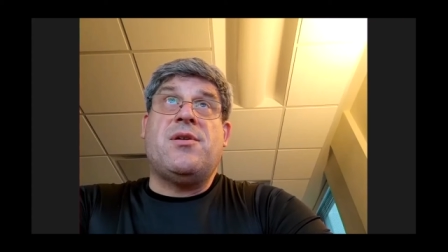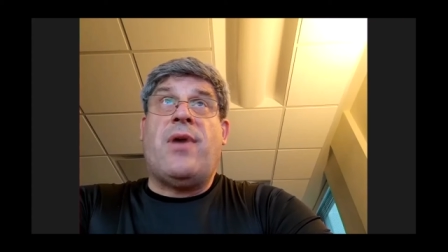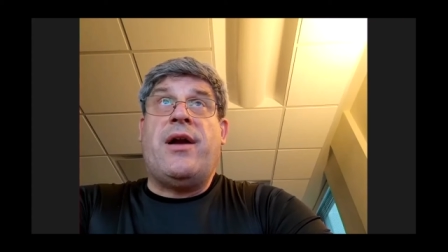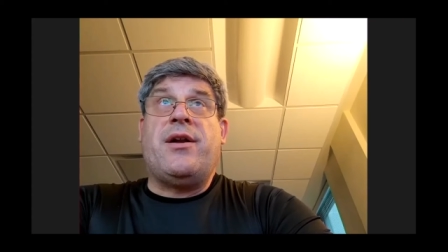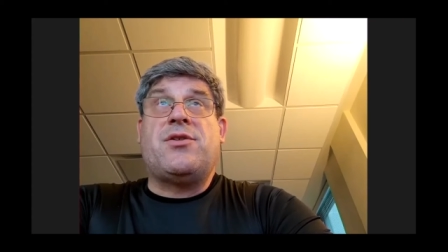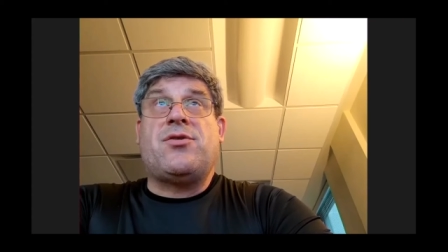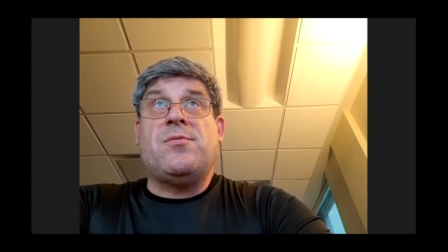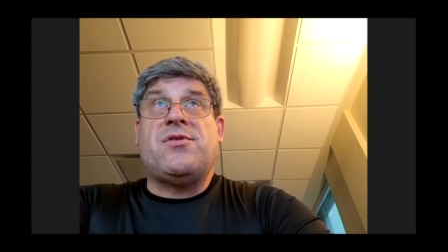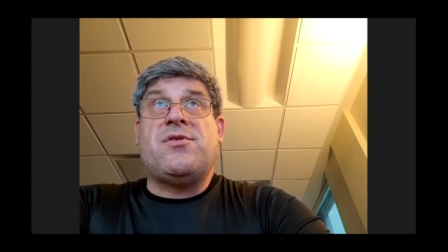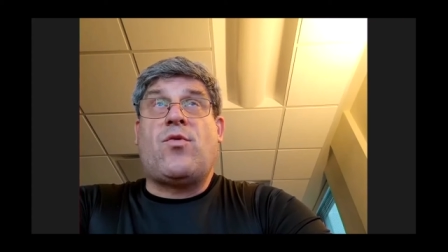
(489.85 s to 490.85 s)
mind in
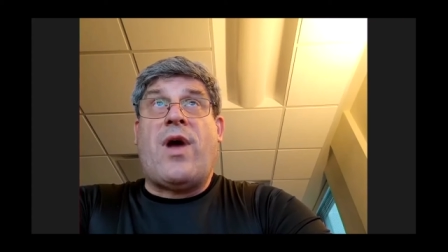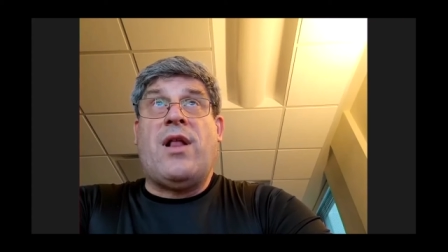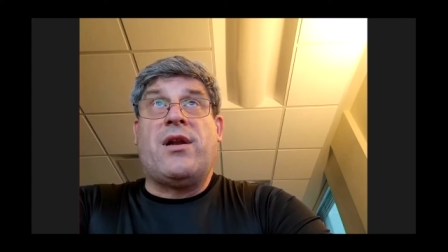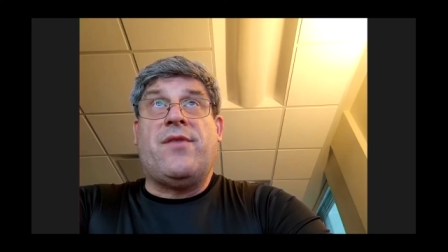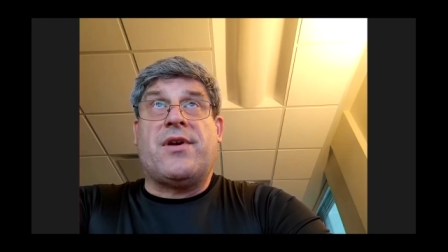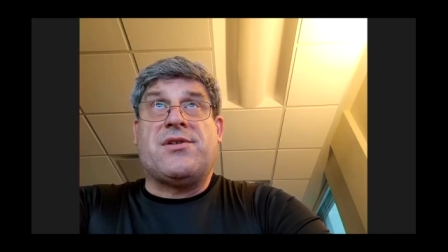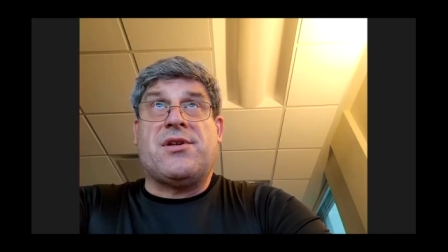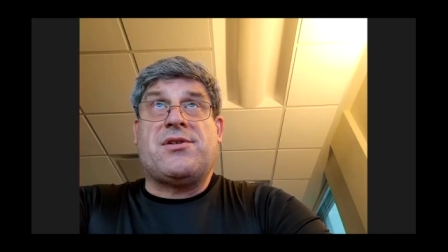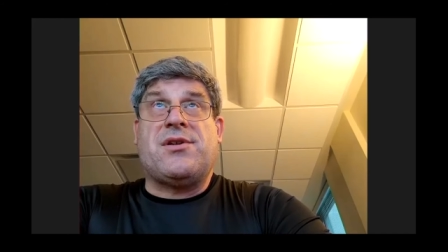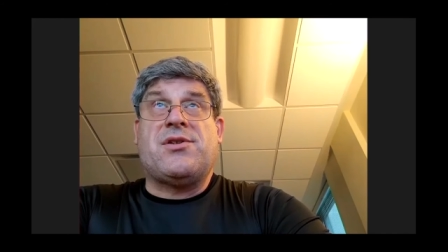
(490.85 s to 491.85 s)
terms of the relative
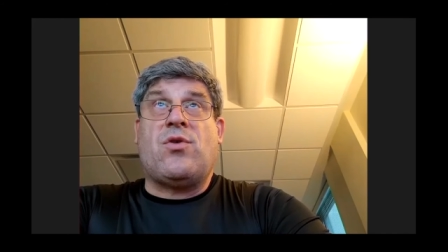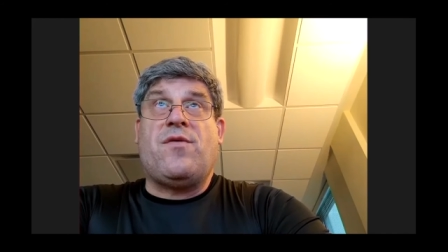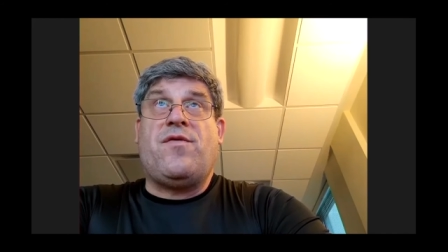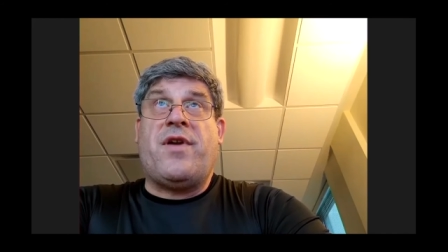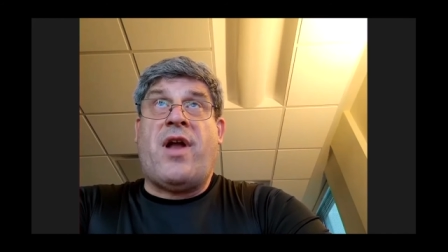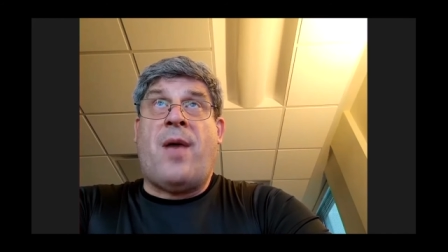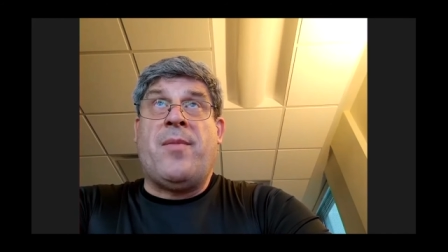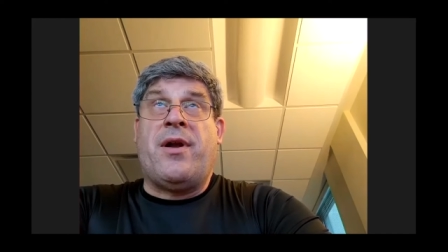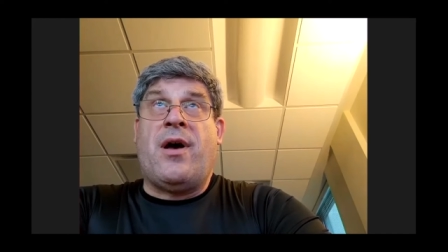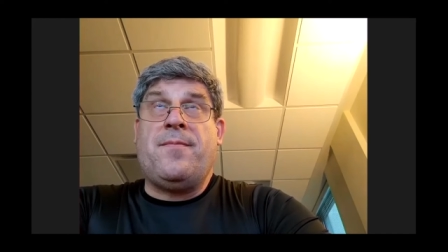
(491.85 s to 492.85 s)
existence or
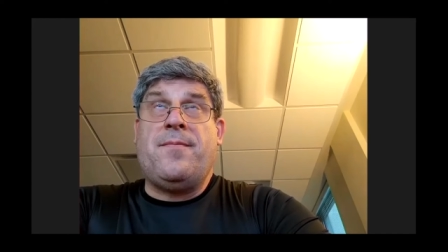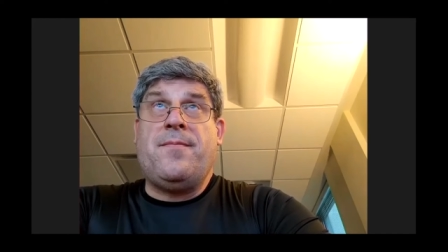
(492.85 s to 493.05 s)
phenomena.